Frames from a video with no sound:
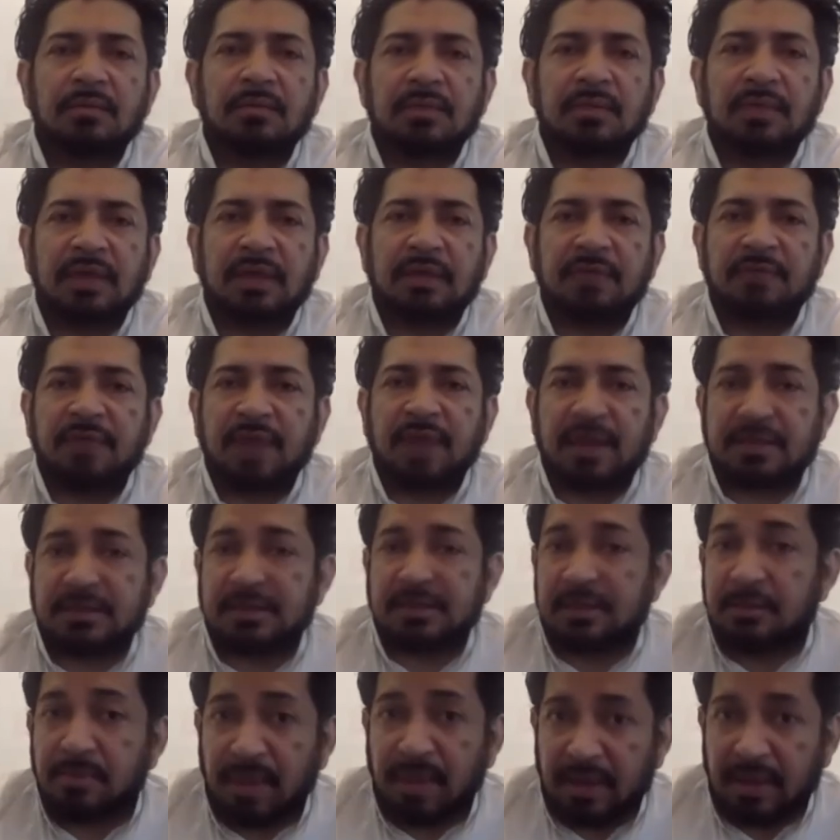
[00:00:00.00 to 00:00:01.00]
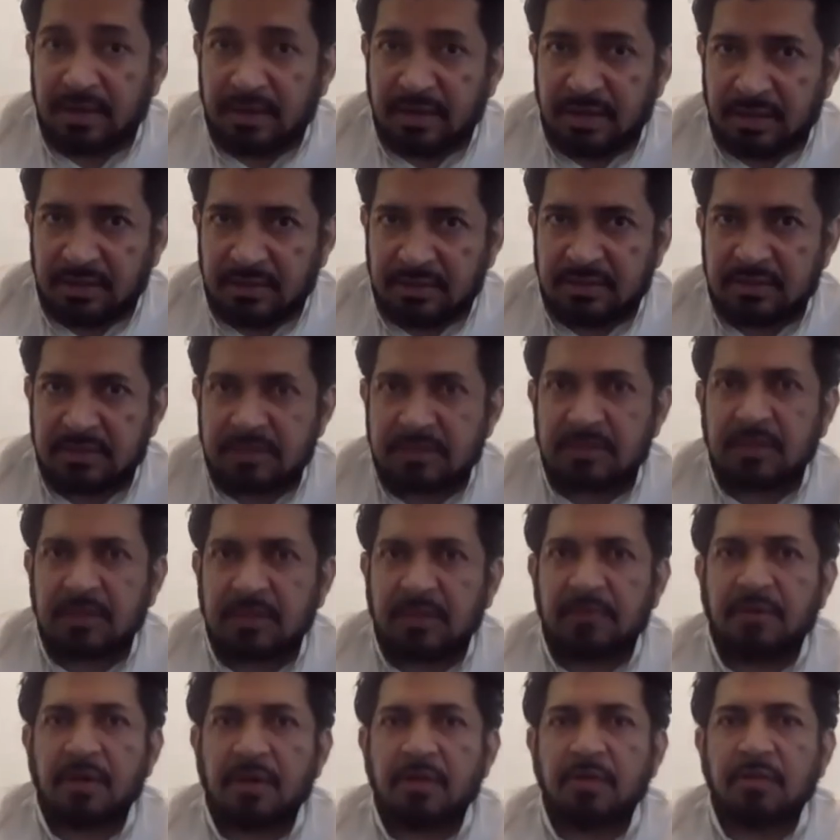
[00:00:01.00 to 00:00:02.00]
get vaccine mandates.
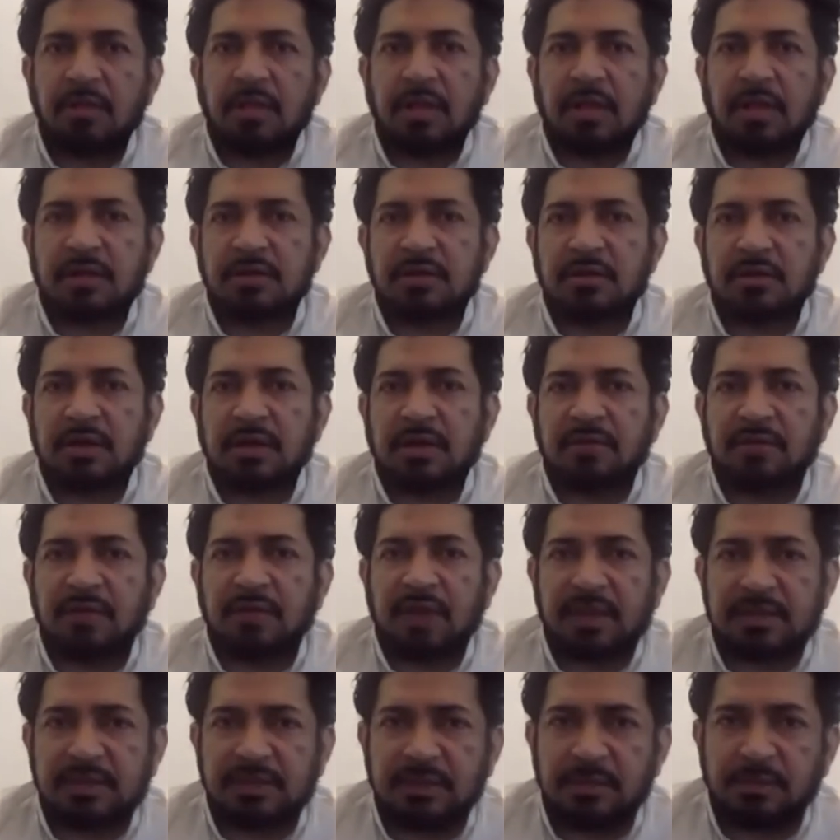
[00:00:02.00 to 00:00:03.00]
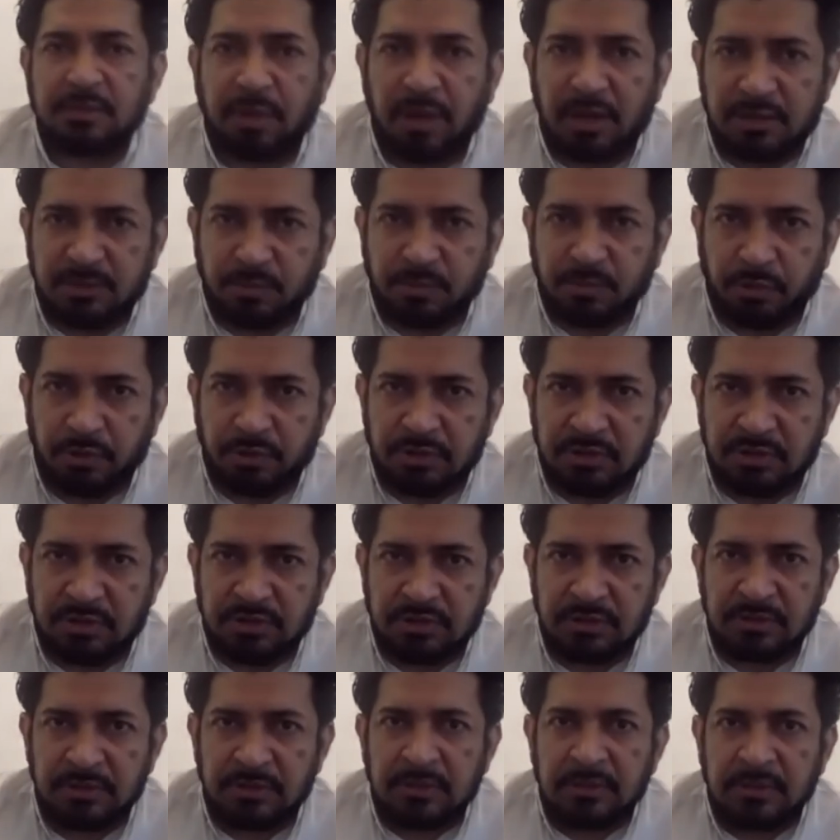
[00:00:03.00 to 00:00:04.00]
They're very reluctant to get vaccine
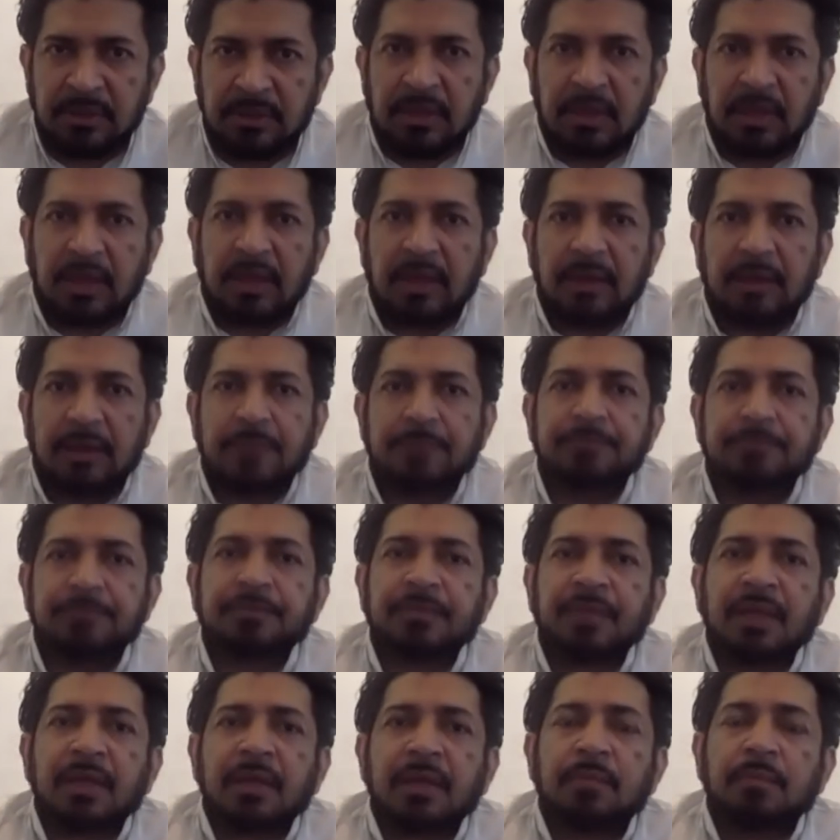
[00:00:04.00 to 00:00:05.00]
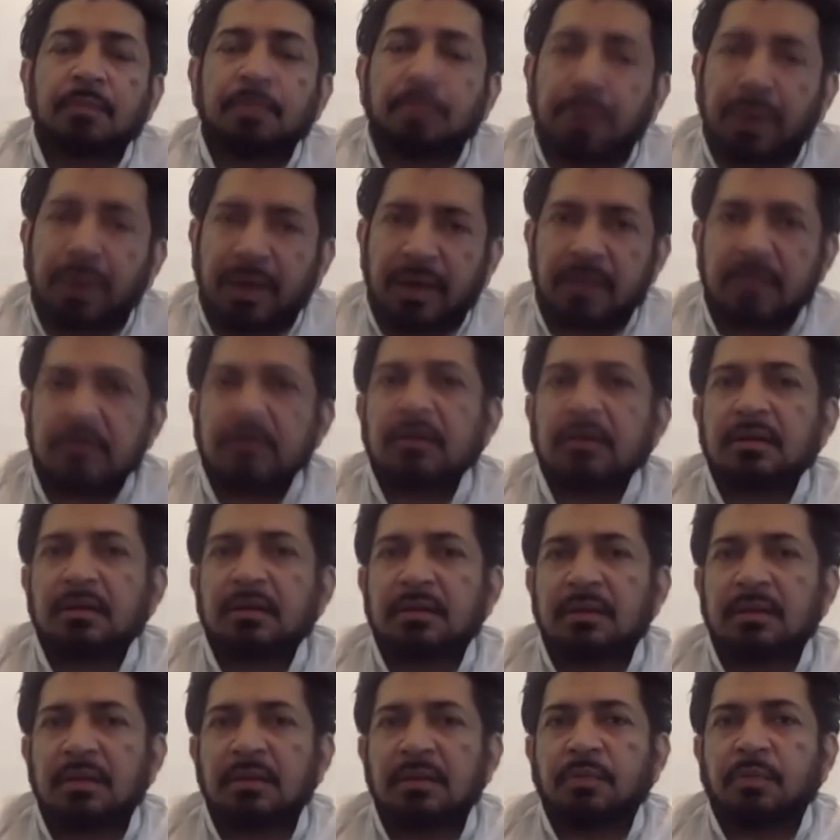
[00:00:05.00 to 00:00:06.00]
passports. But
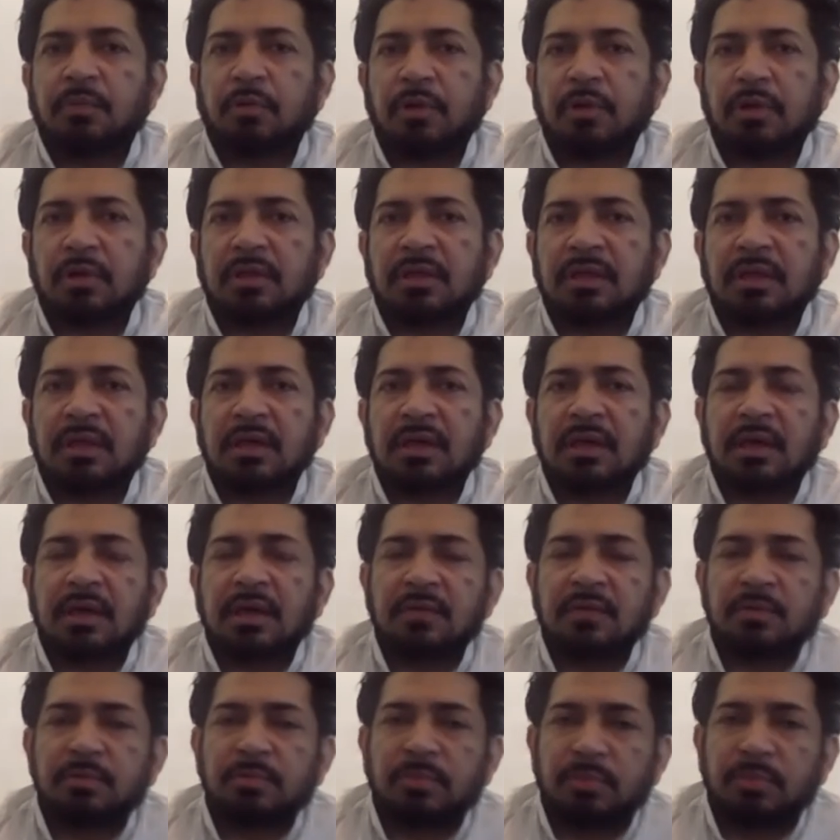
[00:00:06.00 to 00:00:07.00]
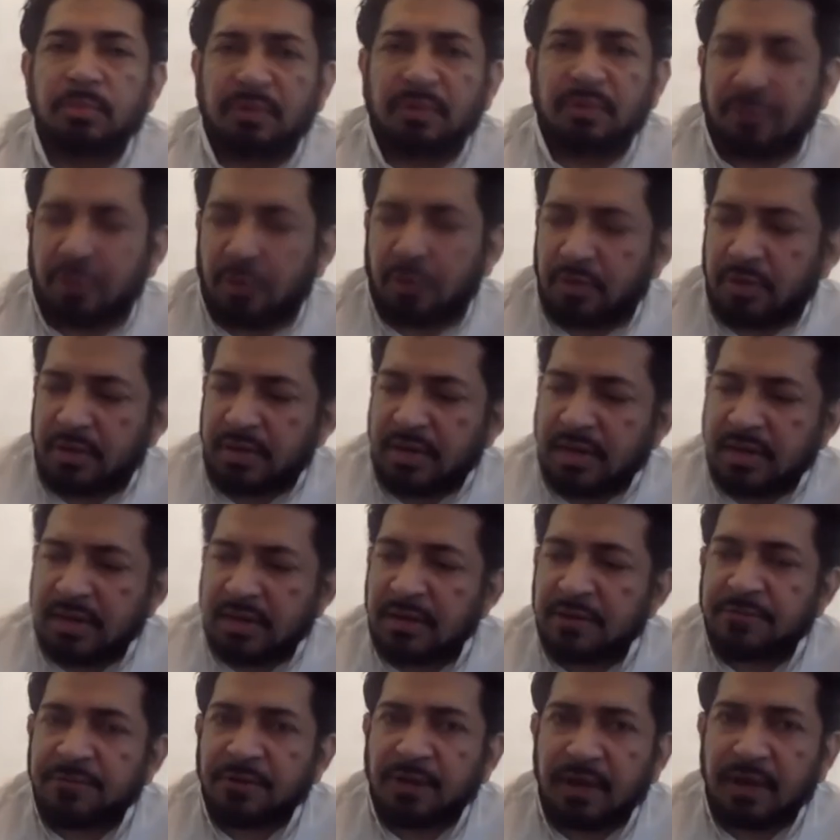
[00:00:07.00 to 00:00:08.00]
the important thing, and Wafaa already
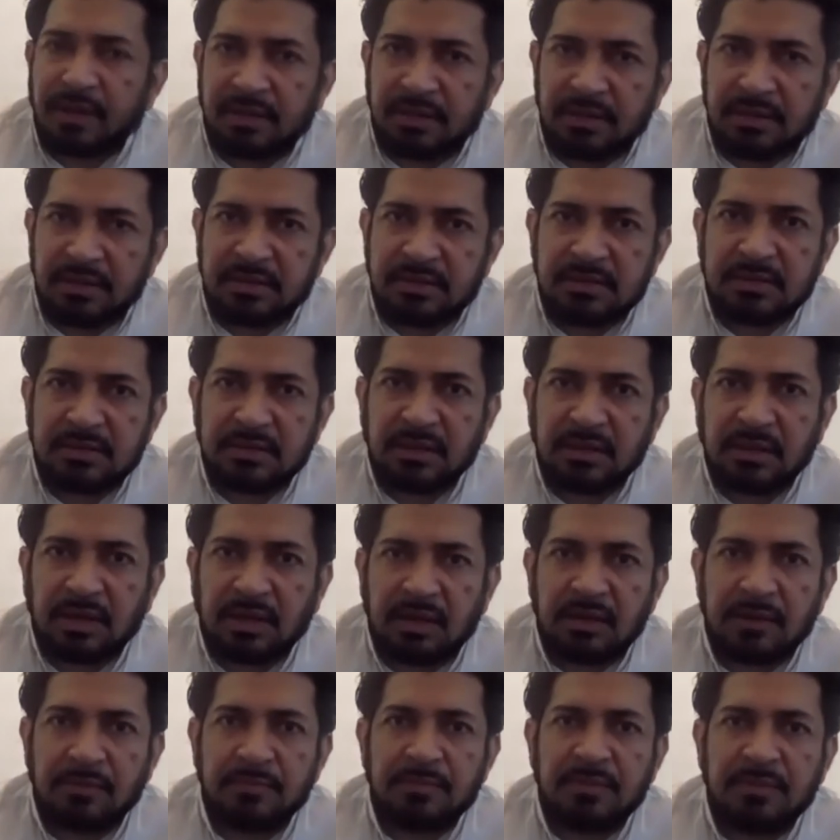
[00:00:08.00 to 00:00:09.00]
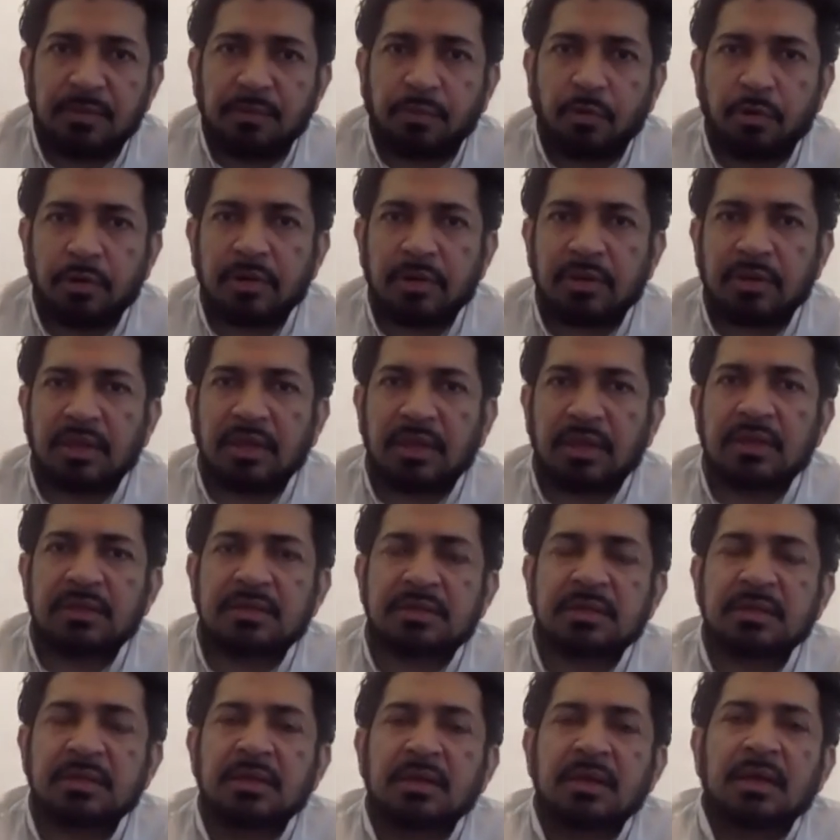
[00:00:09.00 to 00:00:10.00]
identified this, the important thing
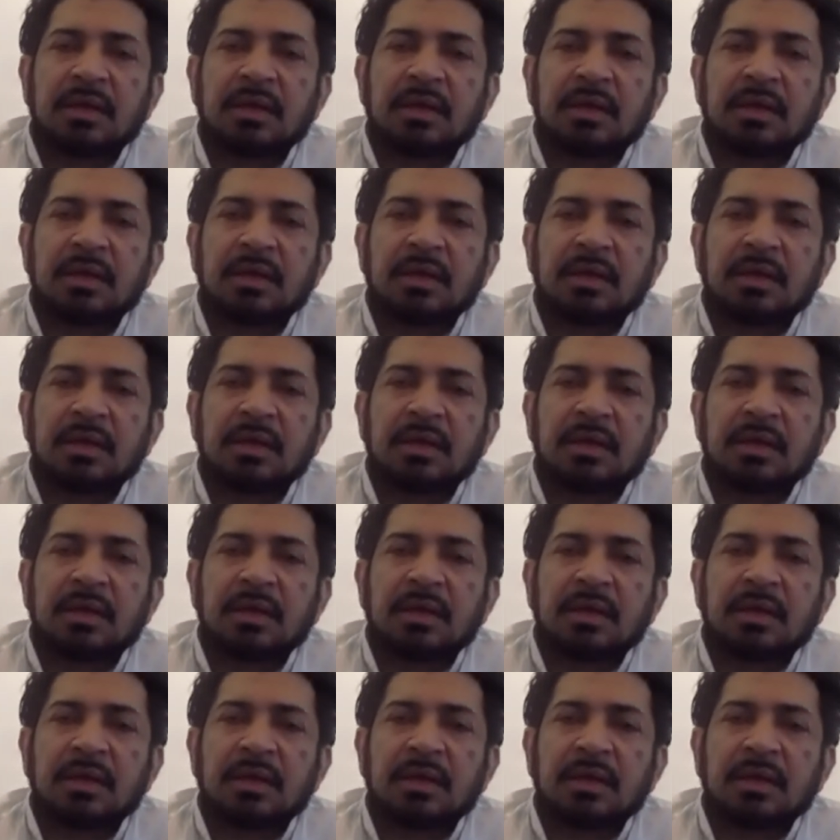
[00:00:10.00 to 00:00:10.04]
is,